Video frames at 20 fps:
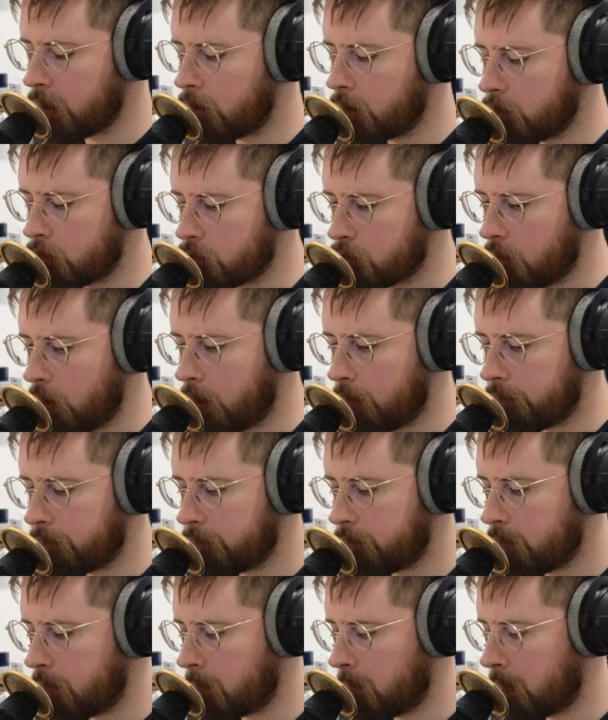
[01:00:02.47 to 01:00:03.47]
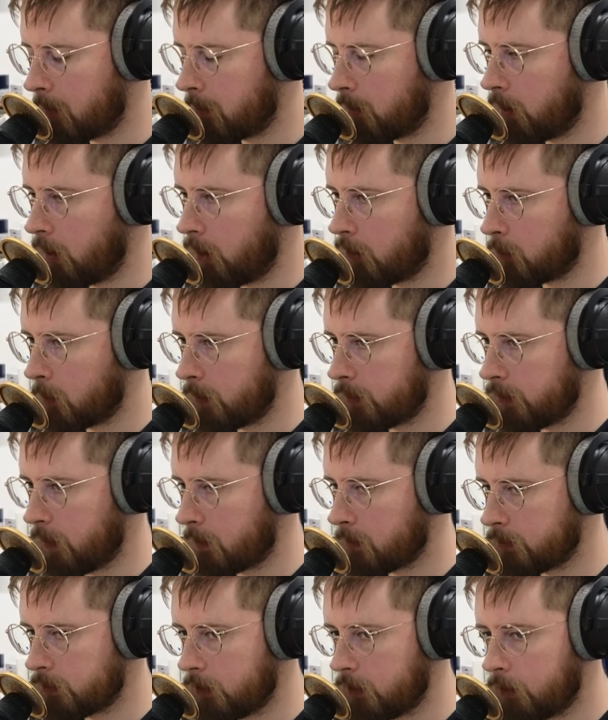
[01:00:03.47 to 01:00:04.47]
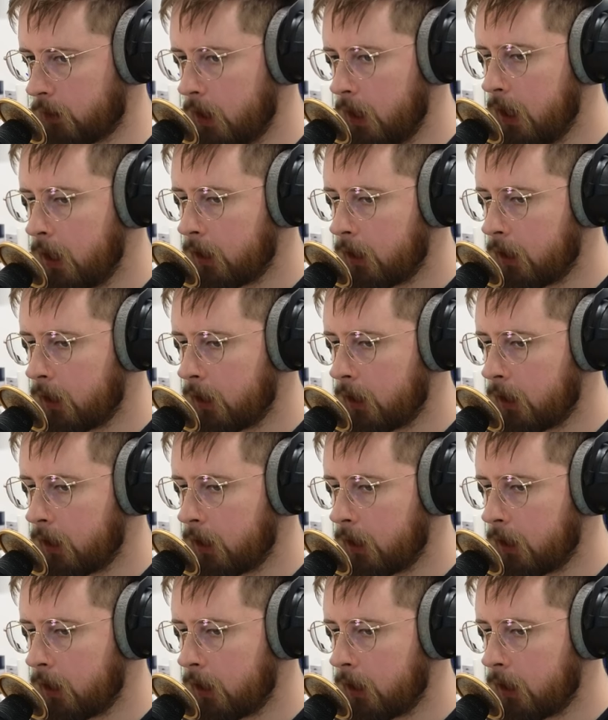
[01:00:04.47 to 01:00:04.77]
on the draft or maybe in last week's episode.